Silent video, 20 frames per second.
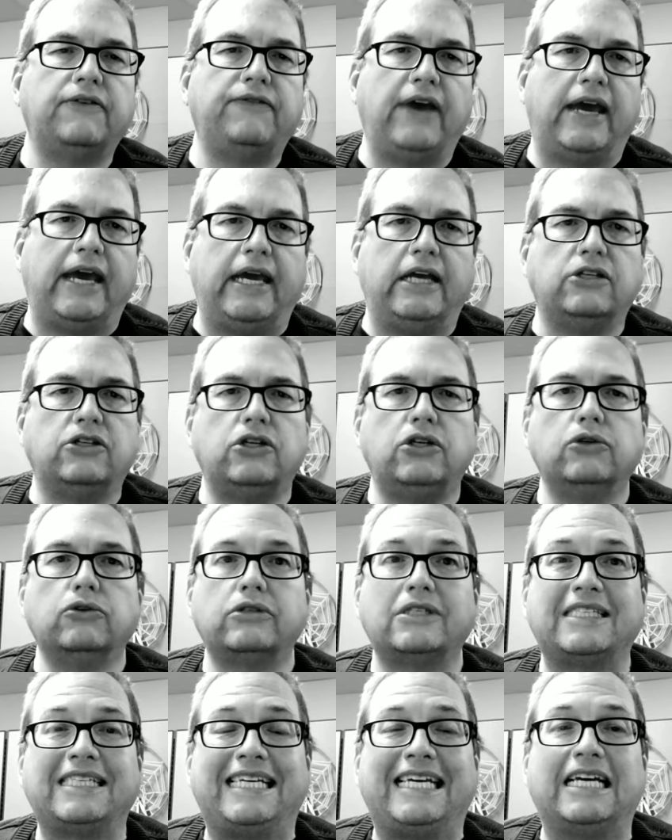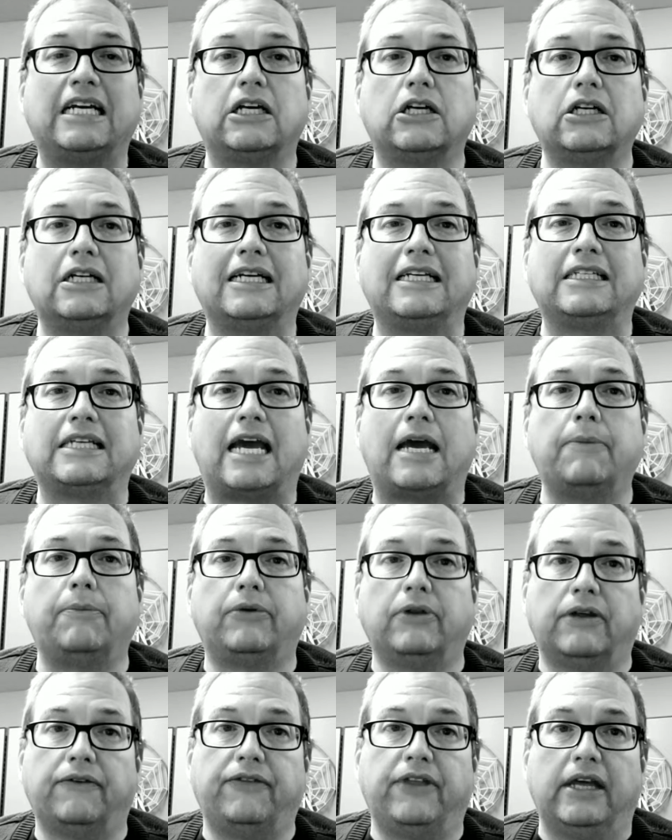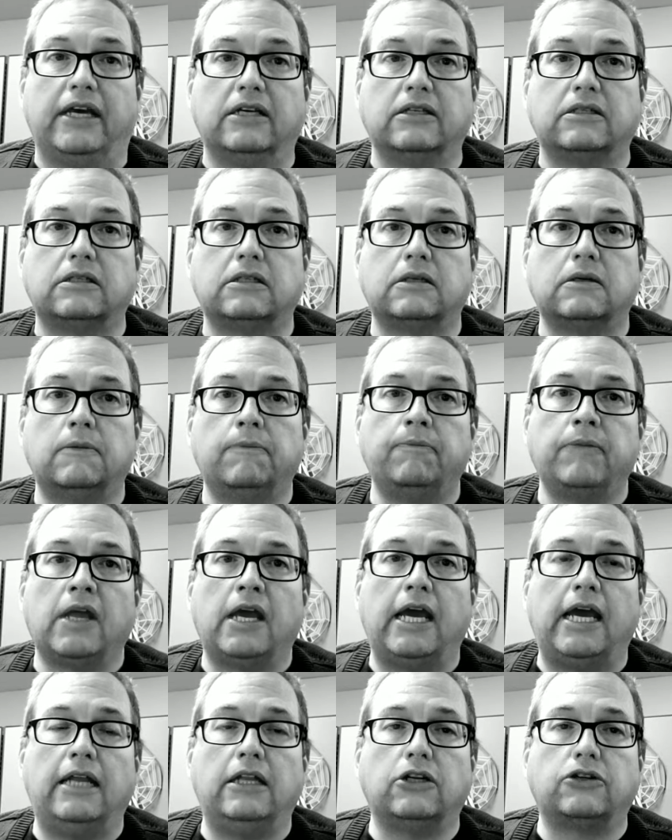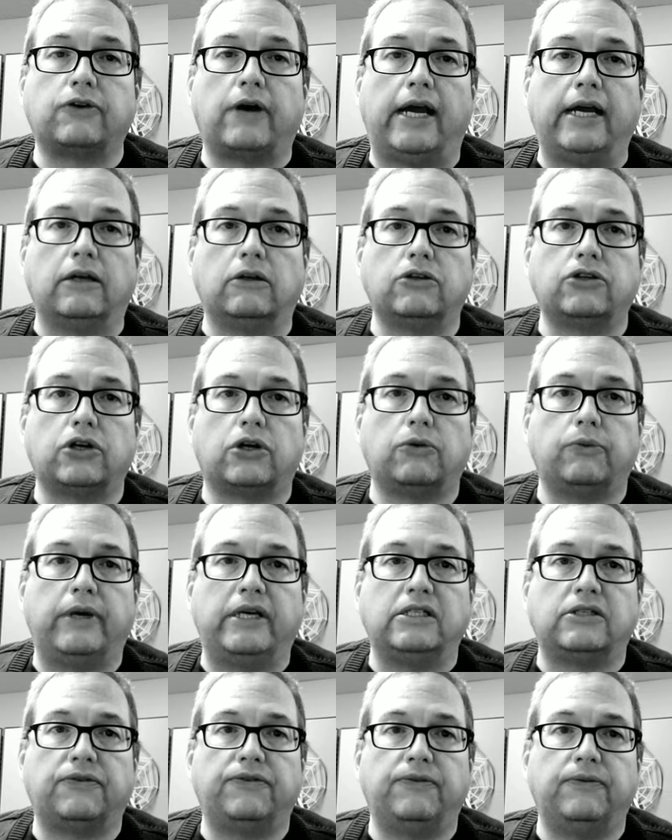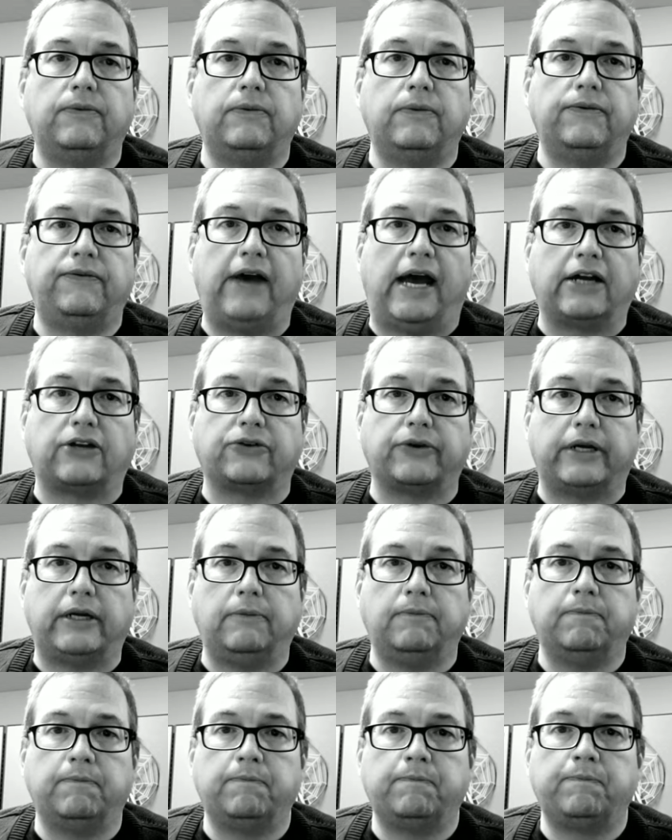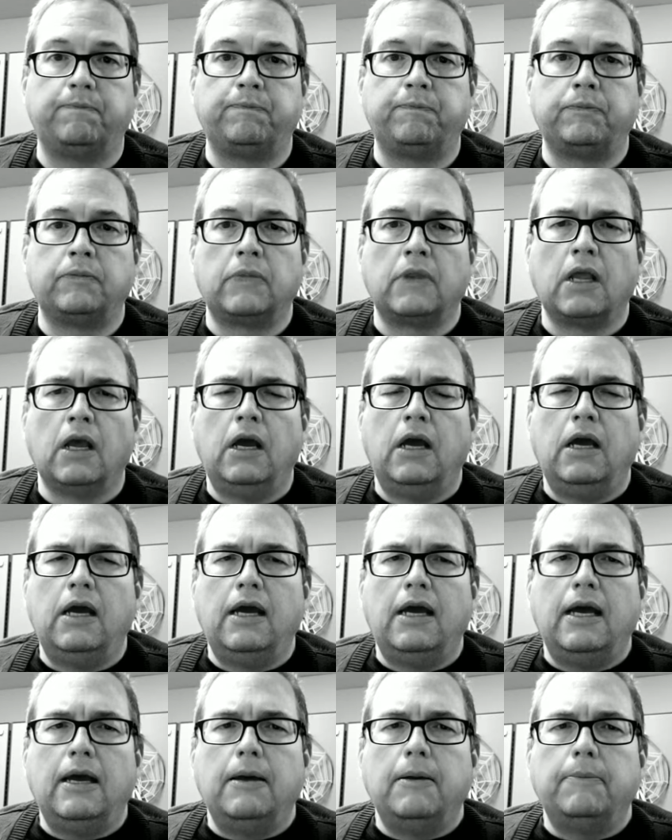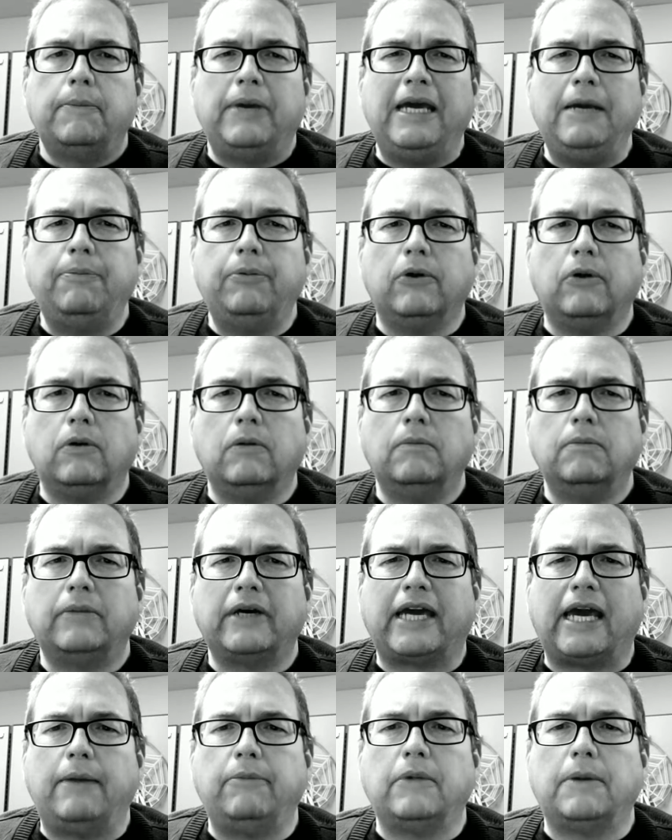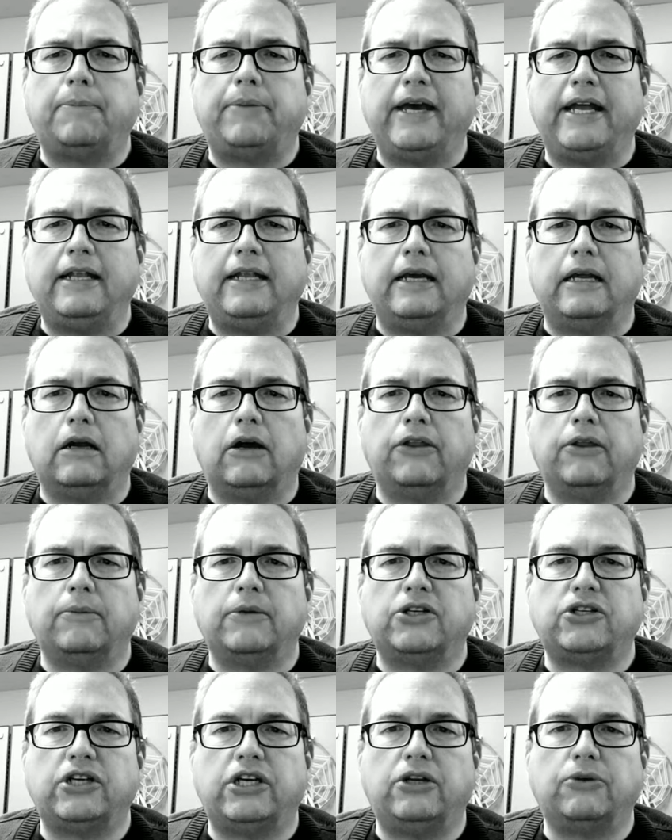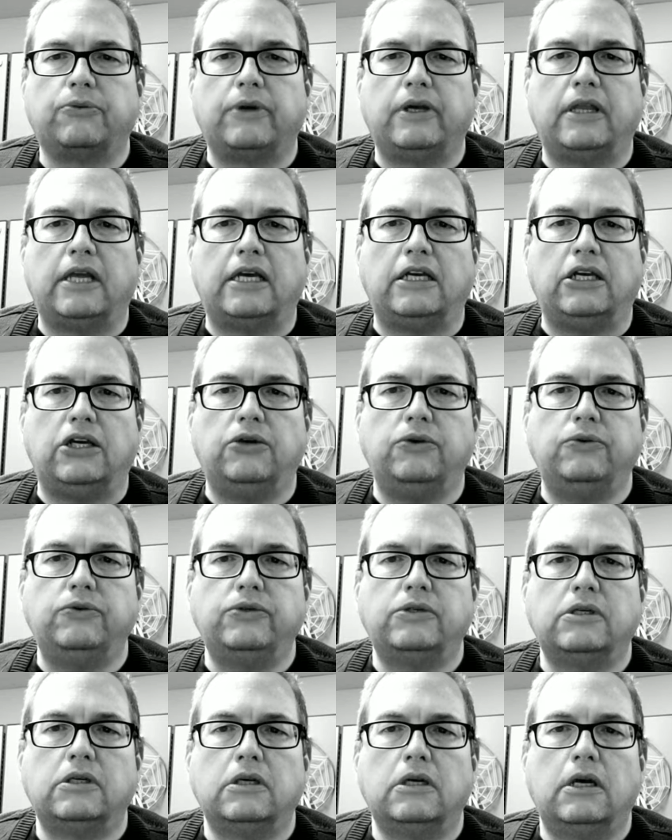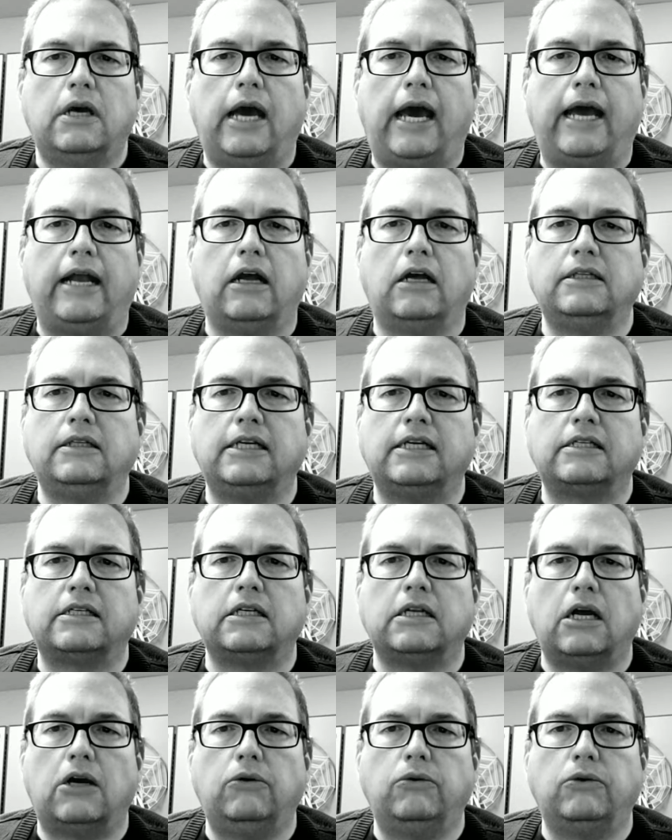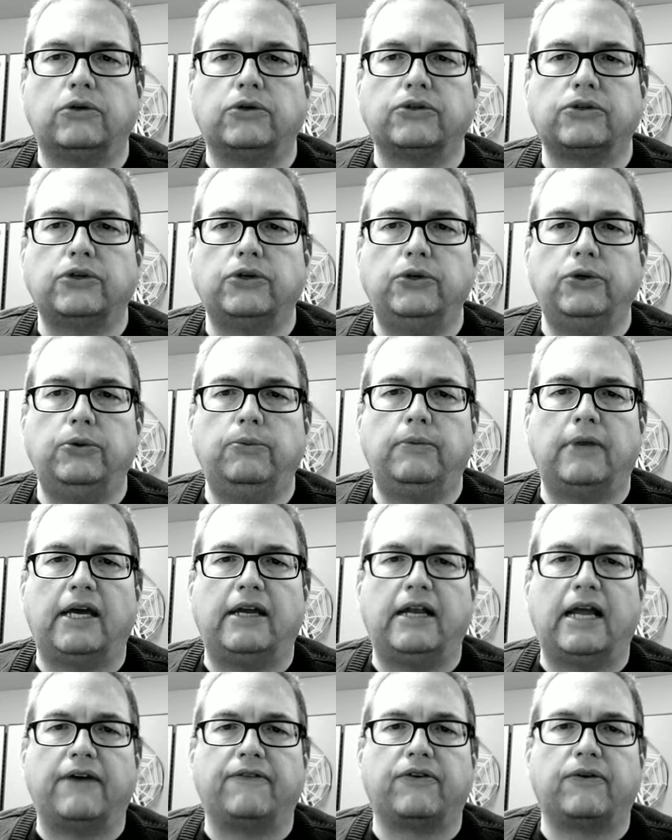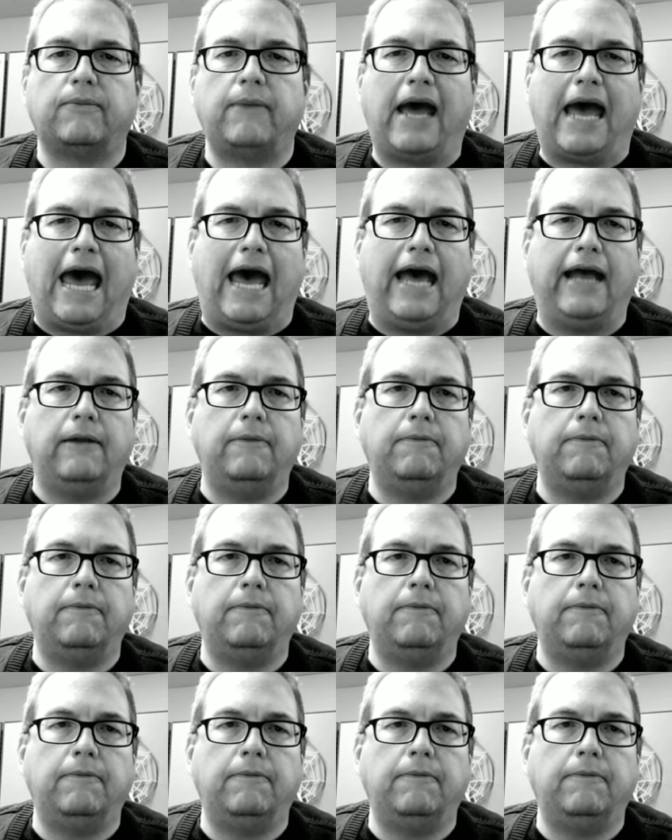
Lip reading: age, you'll see a good example of this in the Triangle Shirtwaist Factory. People became dependent on the machinery they used and on distant owners whom they never met.